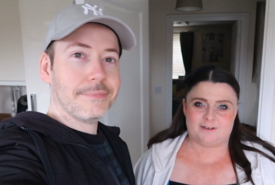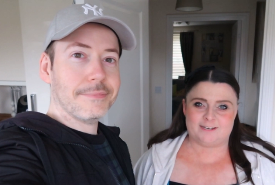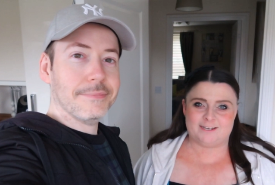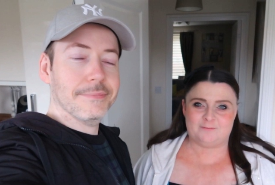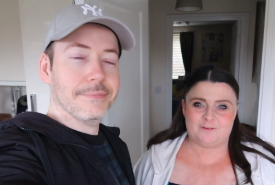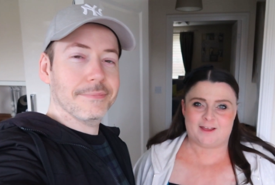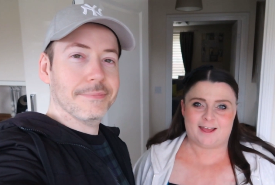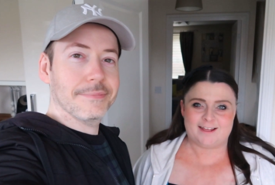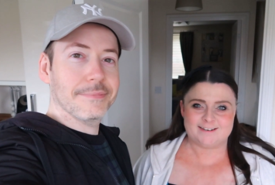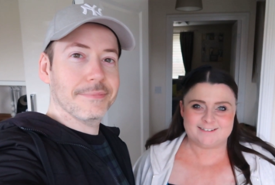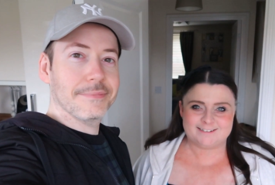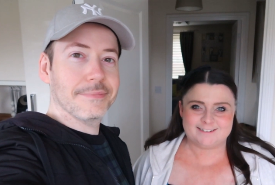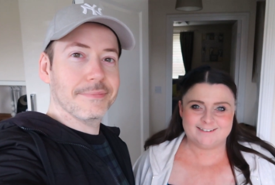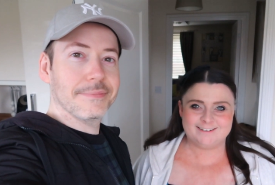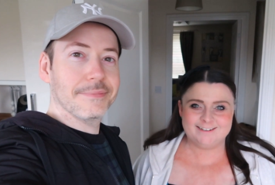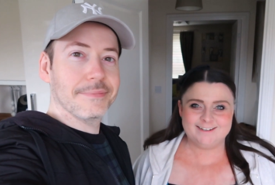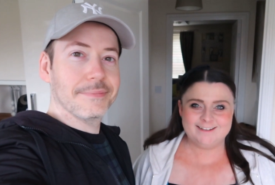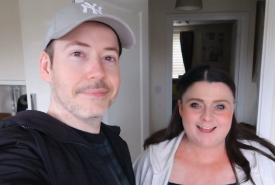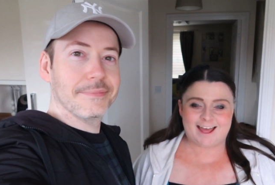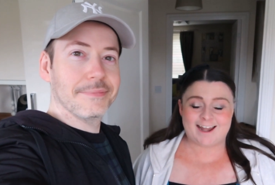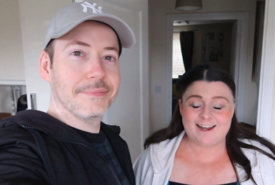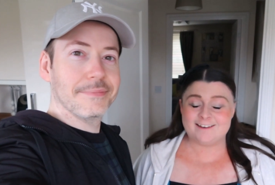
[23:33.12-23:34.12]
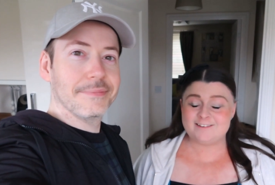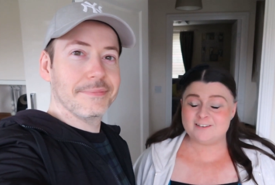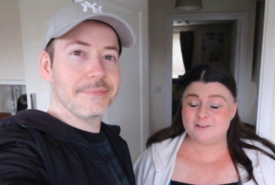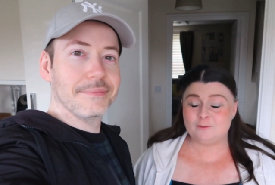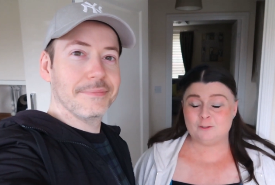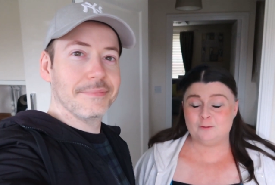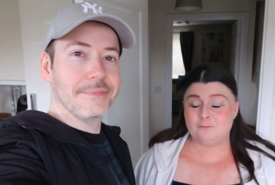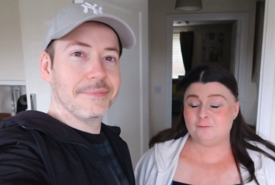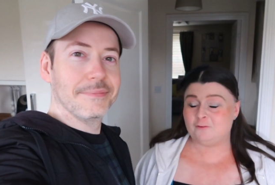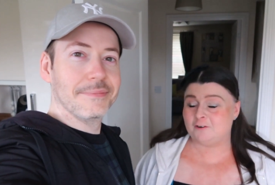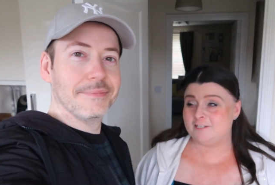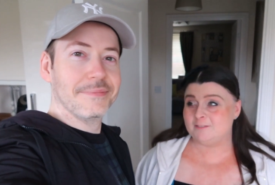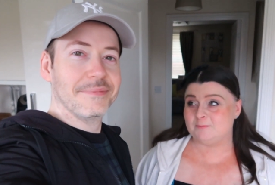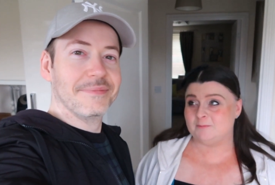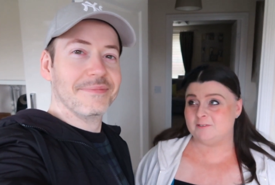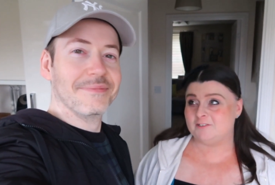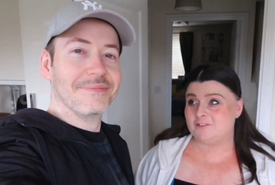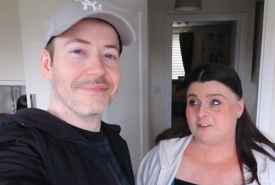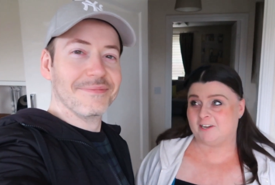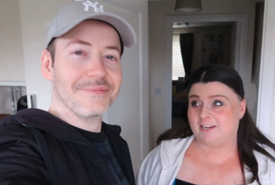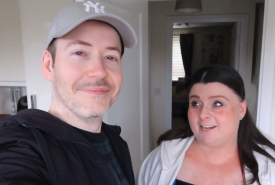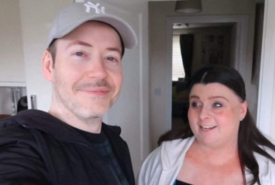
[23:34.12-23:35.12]
Speaker 1: when you've had. And I do love
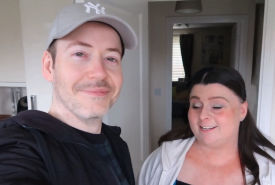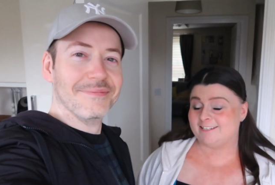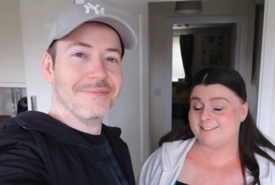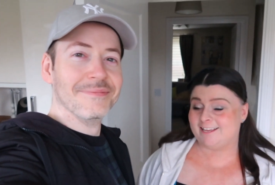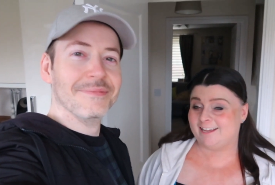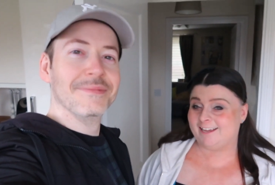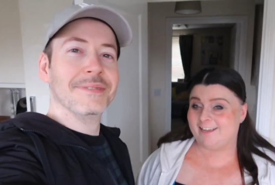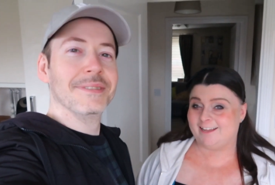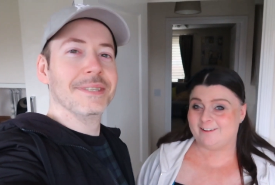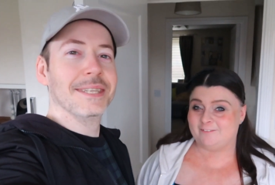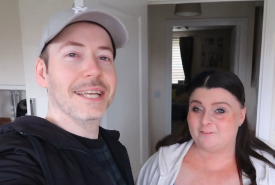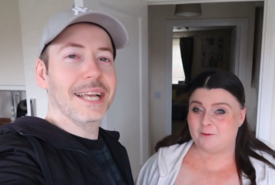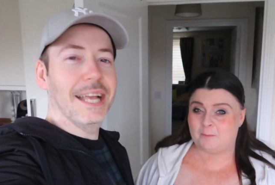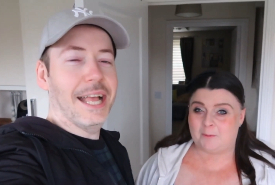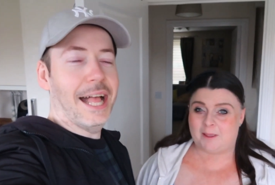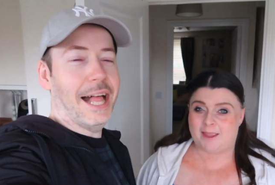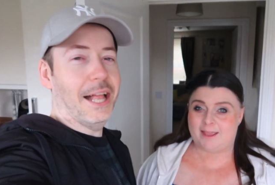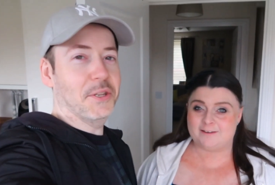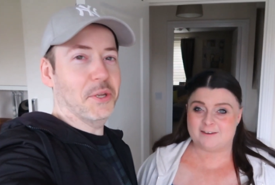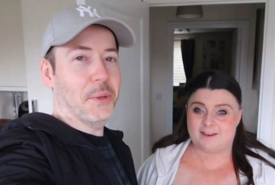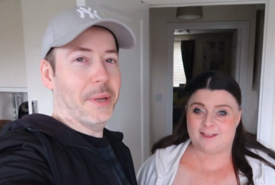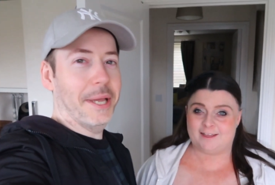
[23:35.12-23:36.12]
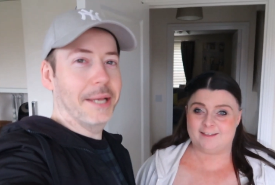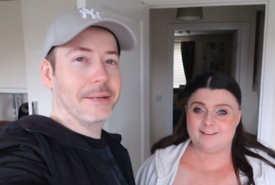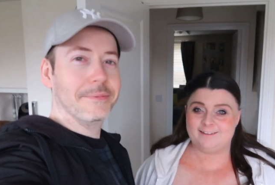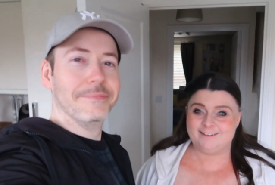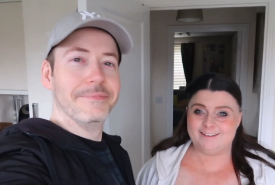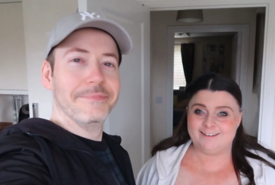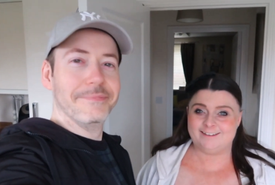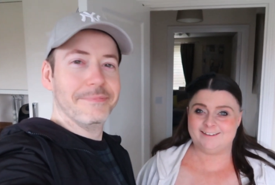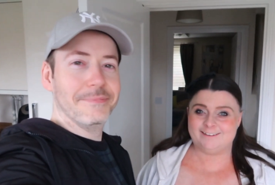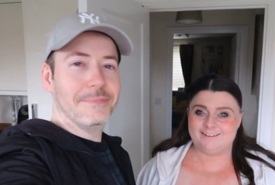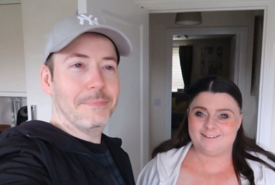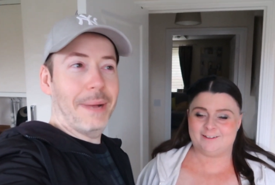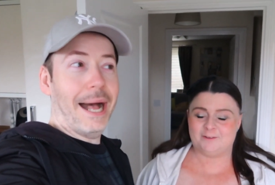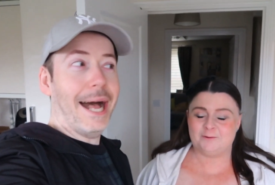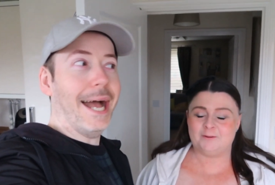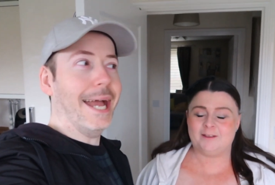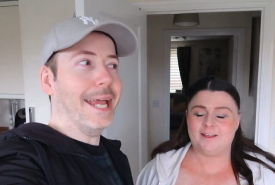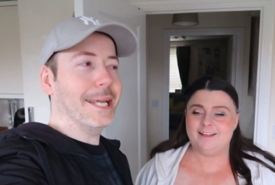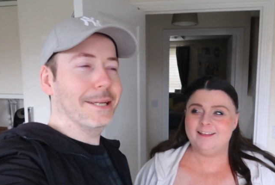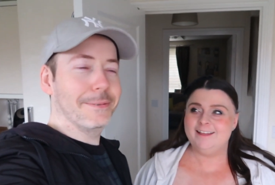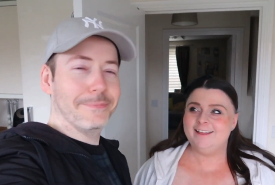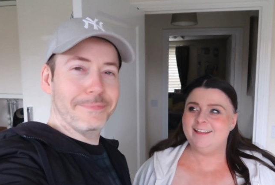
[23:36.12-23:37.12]
Christmas trees. Like I've, I've had
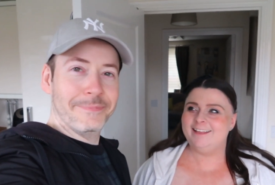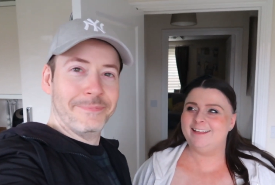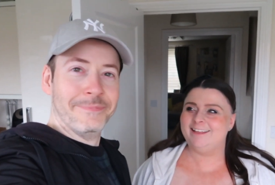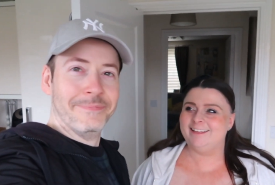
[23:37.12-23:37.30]
Bye.